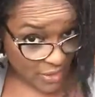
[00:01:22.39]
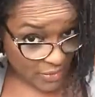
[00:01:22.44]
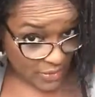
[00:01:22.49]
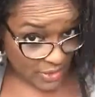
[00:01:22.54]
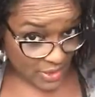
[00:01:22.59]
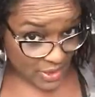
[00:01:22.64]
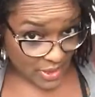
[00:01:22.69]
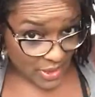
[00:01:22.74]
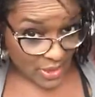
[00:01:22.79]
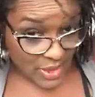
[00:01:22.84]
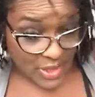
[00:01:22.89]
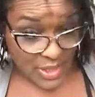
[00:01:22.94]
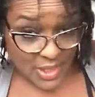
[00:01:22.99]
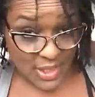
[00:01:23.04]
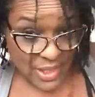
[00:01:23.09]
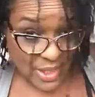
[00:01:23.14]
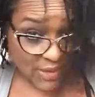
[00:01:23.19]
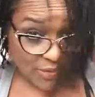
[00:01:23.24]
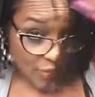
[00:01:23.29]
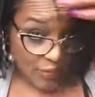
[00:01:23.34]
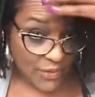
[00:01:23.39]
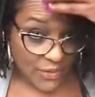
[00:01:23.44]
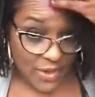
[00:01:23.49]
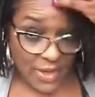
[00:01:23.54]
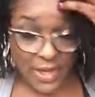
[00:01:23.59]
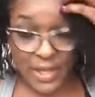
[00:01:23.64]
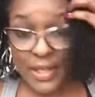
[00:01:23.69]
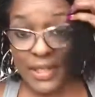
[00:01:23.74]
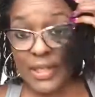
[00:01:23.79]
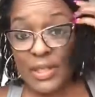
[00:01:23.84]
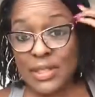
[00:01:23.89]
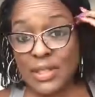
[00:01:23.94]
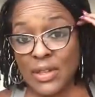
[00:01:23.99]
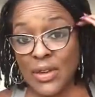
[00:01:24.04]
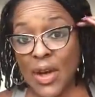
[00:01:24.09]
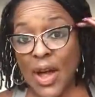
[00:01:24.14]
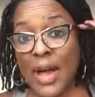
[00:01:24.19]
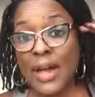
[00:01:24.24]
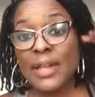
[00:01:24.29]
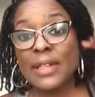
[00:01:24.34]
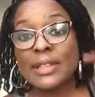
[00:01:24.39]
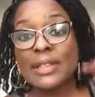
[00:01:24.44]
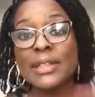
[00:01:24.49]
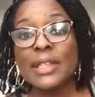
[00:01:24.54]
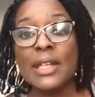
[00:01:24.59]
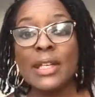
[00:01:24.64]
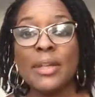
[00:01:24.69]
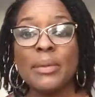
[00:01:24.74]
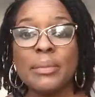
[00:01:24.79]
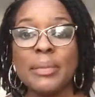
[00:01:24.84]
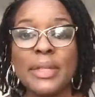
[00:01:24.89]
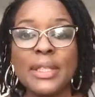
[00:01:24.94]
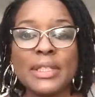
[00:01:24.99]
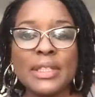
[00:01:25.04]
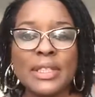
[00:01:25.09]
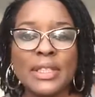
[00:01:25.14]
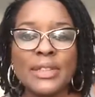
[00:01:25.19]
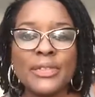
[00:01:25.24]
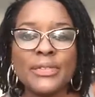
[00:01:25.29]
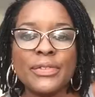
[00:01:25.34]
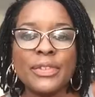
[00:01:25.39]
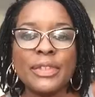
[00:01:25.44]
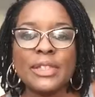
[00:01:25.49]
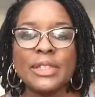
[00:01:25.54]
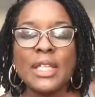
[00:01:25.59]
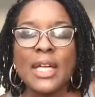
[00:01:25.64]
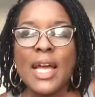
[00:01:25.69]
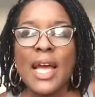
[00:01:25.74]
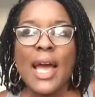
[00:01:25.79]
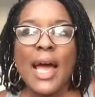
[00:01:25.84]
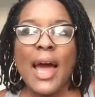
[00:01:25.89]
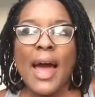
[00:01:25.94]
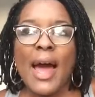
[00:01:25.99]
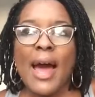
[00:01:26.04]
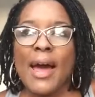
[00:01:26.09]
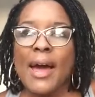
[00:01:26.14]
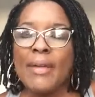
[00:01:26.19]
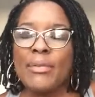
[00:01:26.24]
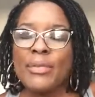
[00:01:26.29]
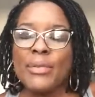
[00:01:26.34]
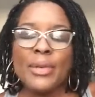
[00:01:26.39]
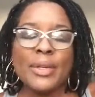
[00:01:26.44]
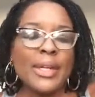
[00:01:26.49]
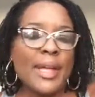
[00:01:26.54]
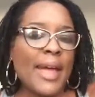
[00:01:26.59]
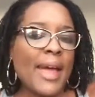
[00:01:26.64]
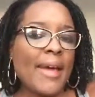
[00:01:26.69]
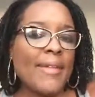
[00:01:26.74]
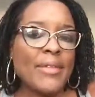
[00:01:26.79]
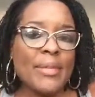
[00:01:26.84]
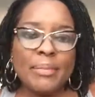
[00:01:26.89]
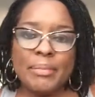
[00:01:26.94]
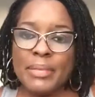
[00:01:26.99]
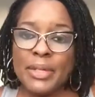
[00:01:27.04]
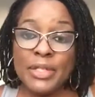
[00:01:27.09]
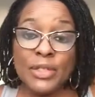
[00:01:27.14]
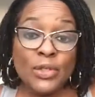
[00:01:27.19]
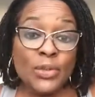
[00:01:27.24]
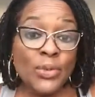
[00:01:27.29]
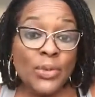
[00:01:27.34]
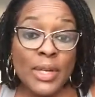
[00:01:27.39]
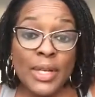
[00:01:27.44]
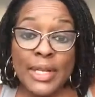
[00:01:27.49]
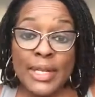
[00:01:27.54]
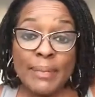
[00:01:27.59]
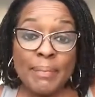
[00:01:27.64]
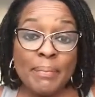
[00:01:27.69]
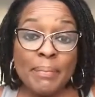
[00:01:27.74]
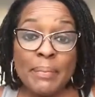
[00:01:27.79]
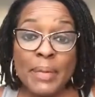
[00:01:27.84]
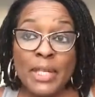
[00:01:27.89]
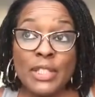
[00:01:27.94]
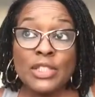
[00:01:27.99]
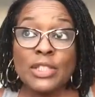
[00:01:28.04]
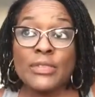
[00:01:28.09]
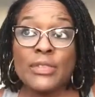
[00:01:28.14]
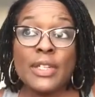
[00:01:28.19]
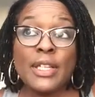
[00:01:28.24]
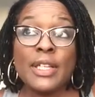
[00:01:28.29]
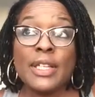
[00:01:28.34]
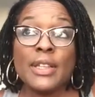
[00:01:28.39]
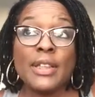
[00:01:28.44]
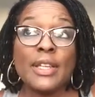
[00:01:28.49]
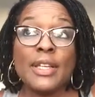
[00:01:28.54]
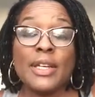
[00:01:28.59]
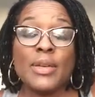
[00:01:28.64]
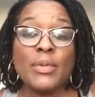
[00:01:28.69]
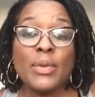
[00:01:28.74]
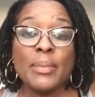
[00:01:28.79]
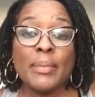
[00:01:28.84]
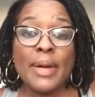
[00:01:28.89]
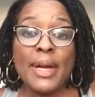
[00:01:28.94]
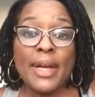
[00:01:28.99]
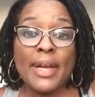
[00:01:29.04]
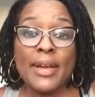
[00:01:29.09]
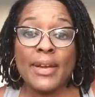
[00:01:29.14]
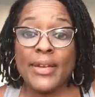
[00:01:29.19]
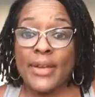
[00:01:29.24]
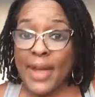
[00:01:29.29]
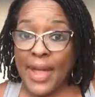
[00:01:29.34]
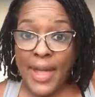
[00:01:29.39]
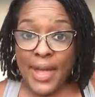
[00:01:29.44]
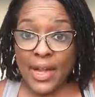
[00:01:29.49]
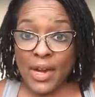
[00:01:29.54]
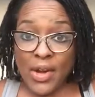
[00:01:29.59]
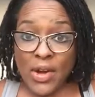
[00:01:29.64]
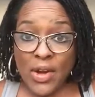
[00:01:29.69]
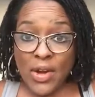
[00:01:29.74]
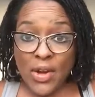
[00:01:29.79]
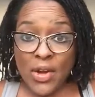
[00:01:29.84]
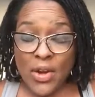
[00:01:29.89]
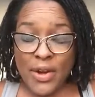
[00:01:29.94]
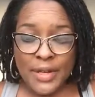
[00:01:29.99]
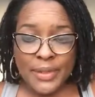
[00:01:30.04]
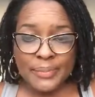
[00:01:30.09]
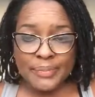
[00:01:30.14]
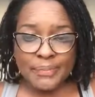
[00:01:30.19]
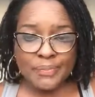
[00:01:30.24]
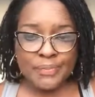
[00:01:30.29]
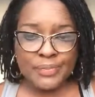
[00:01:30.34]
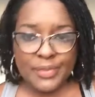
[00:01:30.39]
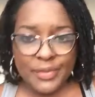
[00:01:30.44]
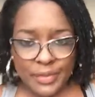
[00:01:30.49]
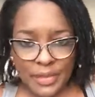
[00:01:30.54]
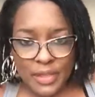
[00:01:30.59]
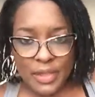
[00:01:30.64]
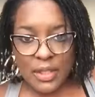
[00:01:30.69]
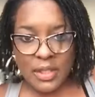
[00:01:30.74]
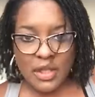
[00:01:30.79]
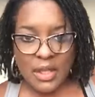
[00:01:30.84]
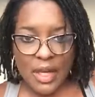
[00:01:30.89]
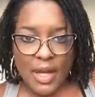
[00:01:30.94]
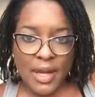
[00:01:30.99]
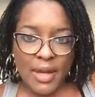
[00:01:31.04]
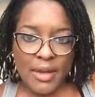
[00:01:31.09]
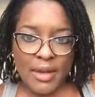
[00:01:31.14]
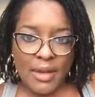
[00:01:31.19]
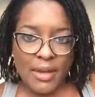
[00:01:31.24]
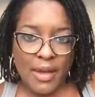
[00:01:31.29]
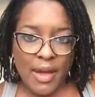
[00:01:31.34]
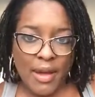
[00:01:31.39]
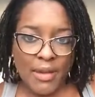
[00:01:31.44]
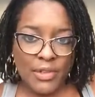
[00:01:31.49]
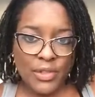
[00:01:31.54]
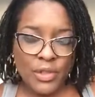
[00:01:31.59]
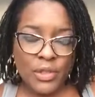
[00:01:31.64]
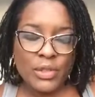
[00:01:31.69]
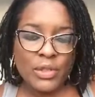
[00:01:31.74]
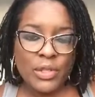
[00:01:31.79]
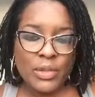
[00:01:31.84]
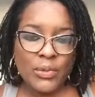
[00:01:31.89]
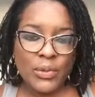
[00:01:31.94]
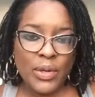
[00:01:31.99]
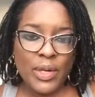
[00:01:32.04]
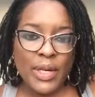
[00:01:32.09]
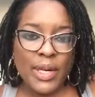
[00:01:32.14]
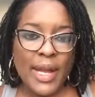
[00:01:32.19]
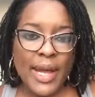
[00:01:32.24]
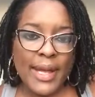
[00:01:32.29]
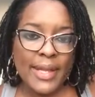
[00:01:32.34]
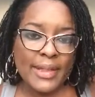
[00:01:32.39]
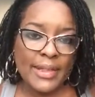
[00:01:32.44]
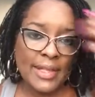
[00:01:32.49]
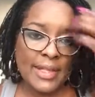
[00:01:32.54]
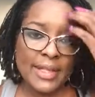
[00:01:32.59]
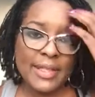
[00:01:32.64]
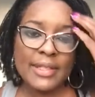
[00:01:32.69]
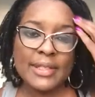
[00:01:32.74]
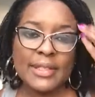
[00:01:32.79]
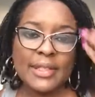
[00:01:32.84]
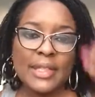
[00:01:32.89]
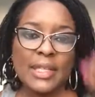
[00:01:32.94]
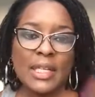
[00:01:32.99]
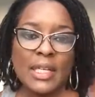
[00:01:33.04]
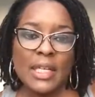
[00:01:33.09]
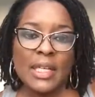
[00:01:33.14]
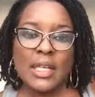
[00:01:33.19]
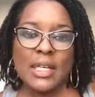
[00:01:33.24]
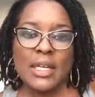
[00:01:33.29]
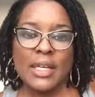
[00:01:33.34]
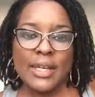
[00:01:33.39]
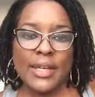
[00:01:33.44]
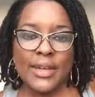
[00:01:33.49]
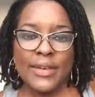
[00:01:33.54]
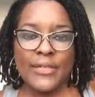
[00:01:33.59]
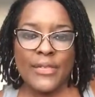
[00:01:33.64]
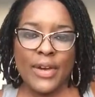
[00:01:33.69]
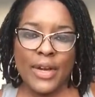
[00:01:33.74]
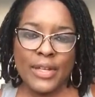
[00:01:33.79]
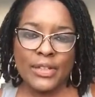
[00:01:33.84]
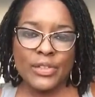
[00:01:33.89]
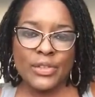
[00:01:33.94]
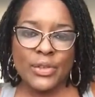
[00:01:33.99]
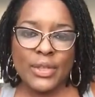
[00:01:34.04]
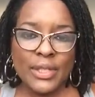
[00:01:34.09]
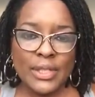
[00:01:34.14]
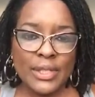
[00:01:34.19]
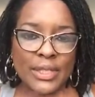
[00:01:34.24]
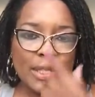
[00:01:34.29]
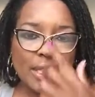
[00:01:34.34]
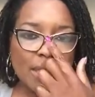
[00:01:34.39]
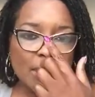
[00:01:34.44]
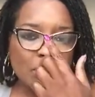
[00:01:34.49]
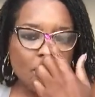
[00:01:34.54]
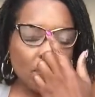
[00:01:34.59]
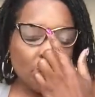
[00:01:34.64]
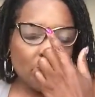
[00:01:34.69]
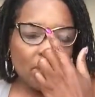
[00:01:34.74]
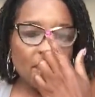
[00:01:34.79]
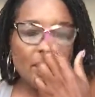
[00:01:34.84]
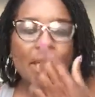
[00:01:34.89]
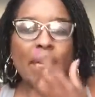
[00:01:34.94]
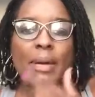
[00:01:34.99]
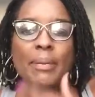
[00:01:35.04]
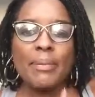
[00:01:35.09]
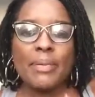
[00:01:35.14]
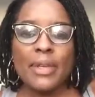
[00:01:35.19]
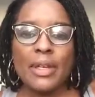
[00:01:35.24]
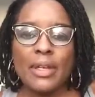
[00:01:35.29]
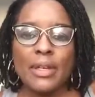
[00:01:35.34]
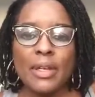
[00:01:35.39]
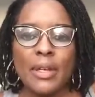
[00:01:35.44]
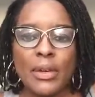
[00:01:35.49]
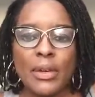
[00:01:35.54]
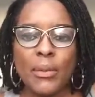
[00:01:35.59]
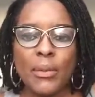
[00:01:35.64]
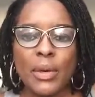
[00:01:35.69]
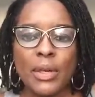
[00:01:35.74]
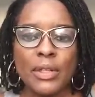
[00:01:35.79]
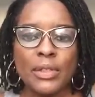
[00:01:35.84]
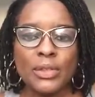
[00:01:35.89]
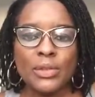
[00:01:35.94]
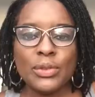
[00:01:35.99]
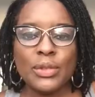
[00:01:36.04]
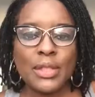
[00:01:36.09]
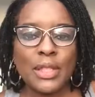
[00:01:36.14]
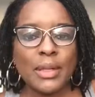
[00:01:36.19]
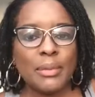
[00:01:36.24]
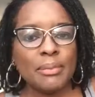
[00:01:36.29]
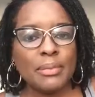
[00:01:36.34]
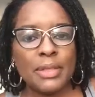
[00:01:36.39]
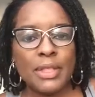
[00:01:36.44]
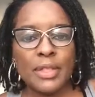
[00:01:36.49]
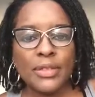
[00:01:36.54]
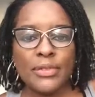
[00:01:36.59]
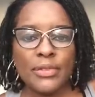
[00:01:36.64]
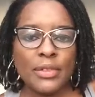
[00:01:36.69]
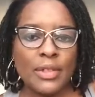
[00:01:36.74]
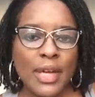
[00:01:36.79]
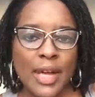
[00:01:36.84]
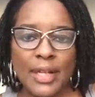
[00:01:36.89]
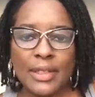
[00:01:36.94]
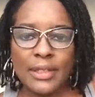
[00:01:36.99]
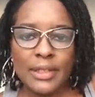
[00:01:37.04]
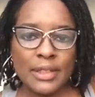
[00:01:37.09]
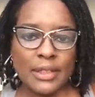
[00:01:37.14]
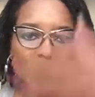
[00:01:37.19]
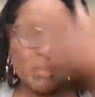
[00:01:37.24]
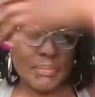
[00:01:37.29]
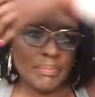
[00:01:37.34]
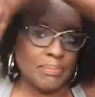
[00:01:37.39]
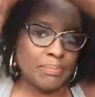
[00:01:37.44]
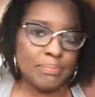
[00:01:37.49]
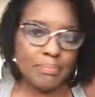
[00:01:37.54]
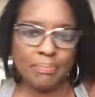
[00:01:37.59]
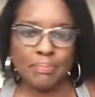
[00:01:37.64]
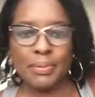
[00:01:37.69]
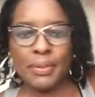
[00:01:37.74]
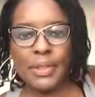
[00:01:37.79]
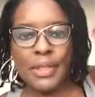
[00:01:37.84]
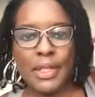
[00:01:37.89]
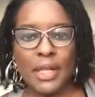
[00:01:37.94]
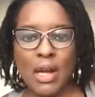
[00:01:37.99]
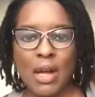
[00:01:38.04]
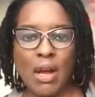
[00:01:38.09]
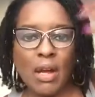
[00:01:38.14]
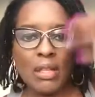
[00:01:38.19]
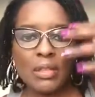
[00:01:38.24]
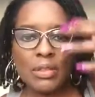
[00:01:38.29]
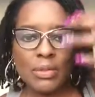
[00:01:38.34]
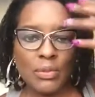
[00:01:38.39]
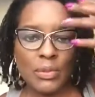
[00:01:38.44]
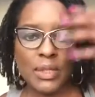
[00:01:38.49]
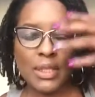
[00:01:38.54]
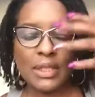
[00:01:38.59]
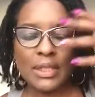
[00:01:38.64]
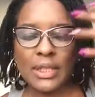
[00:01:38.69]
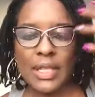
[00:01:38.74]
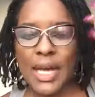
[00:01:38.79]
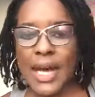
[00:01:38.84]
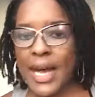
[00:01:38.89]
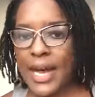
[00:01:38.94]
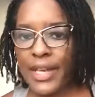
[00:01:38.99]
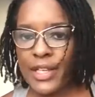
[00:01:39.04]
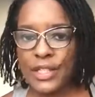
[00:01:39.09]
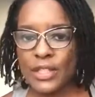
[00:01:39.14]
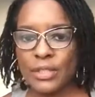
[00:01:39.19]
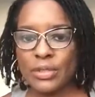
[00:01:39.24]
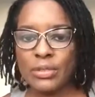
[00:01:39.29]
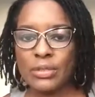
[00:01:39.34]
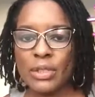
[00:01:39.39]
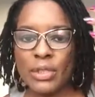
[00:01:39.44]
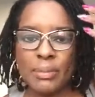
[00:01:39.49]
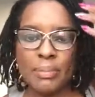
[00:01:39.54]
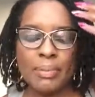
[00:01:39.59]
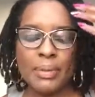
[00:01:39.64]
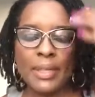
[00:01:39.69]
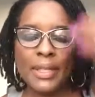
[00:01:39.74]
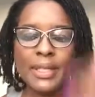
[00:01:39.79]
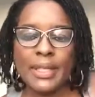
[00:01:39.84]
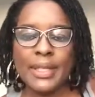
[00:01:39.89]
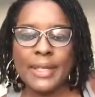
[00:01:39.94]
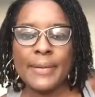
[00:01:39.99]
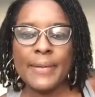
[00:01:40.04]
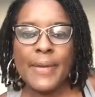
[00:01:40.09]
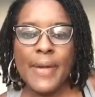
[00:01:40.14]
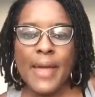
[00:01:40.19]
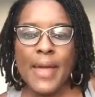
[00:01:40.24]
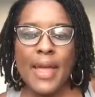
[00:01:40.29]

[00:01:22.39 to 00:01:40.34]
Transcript: It was just different. So I can tell a big difference. I really haven't been doing much of anything with my hair at all. Uh, I usually wear it like this. If I dress up or something, want to do something different, I just put it all to one side, usually pin it.